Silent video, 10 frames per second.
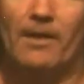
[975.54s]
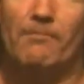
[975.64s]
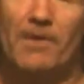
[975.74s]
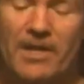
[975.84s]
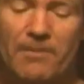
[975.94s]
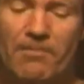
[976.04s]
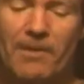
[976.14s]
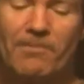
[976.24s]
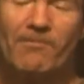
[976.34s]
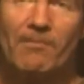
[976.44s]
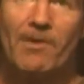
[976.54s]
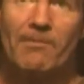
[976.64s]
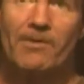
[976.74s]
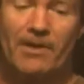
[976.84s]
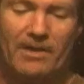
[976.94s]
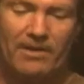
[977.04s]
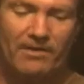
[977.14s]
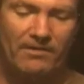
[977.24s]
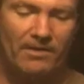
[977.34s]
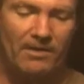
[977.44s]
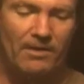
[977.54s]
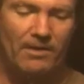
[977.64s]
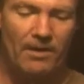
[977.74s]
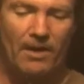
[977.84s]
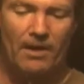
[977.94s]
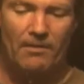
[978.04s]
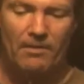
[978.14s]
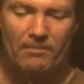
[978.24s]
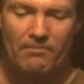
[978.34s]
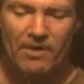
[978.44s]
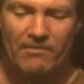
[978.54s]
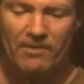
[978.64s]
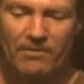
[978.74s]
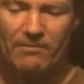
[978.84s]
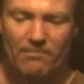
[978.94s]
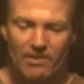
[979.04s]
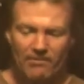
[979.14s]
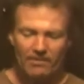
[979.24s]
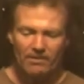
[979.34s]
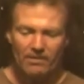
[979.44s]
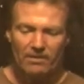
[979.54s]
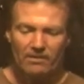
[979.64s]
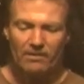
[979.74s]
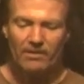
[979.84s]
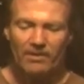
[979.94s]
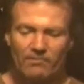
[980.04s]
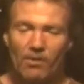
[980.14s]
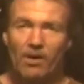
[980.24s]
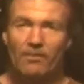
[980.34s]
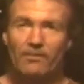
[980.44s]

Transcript: Many people remember it as Mirror, Mirror on the Wall.